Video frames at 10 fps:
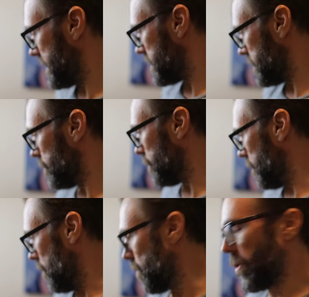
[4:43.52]
and it's still
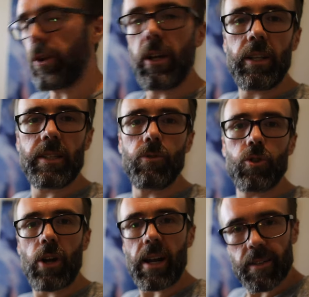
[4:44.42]
all good and I still
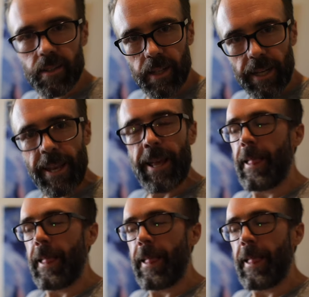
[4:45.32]
trust it,